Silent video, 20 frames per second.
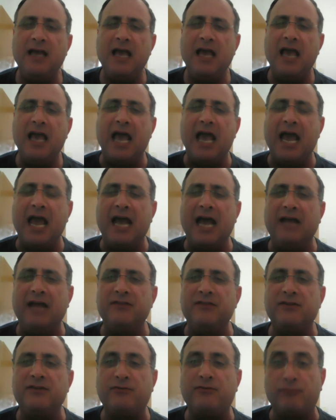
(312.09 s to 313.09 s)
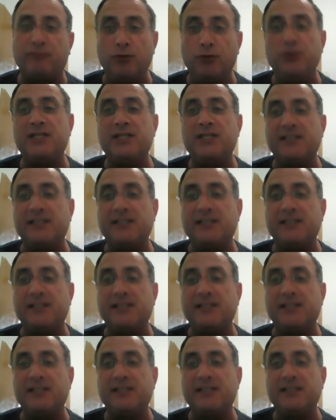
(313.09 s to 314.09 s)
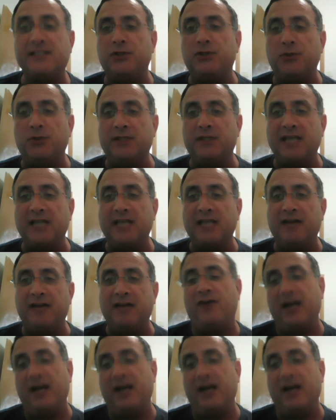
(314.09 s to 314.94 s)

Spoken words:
And through the study, we were able to identify